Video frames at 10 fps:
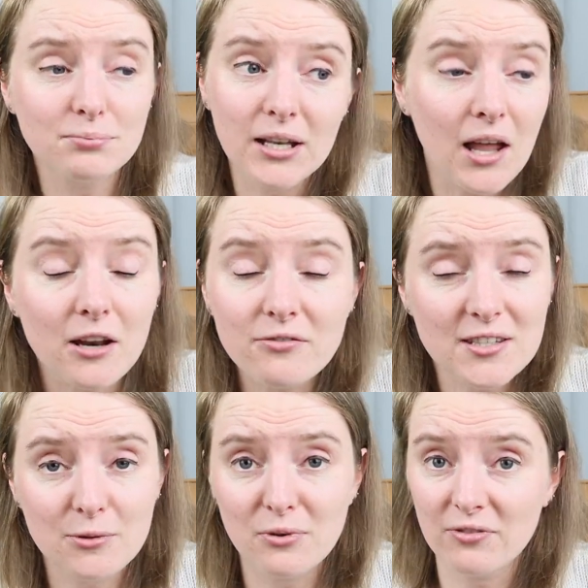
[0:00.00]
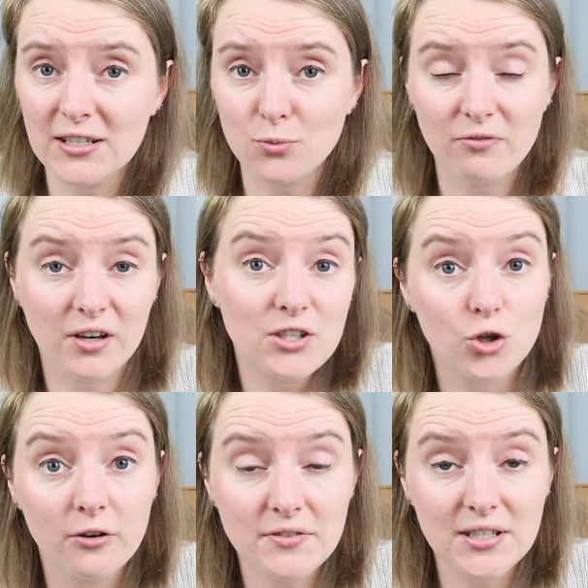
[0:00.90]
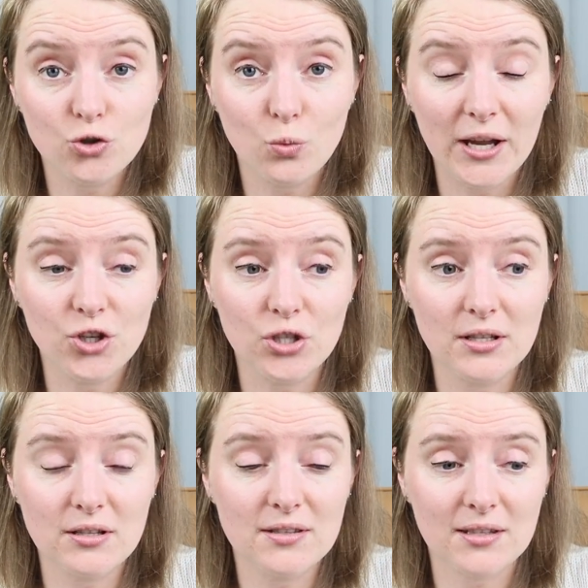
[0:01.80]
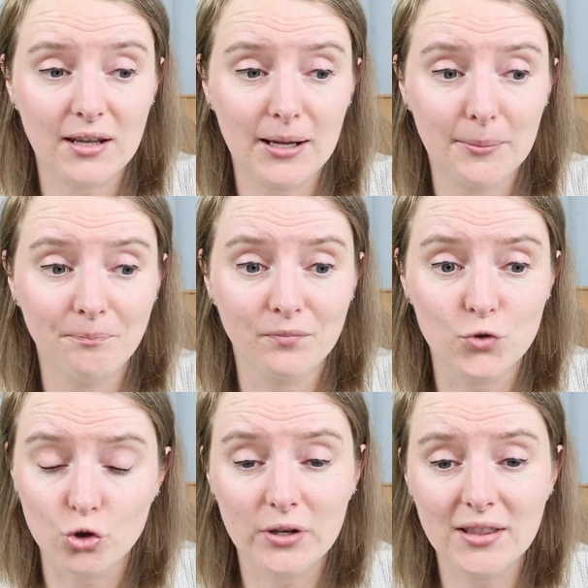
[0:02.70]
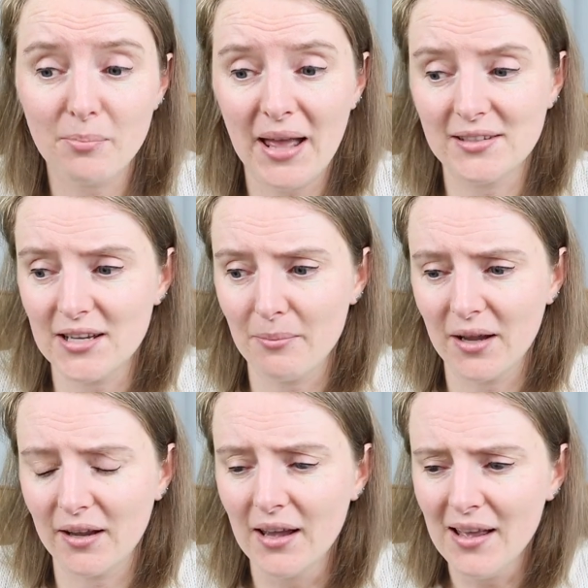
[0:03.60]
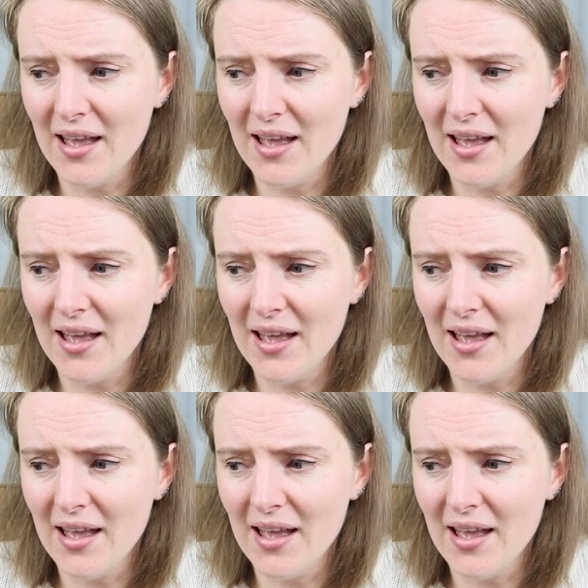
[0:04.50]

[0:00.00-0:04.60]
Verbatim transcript: a lot of us have been faced with very tough situations um, during the pandemic,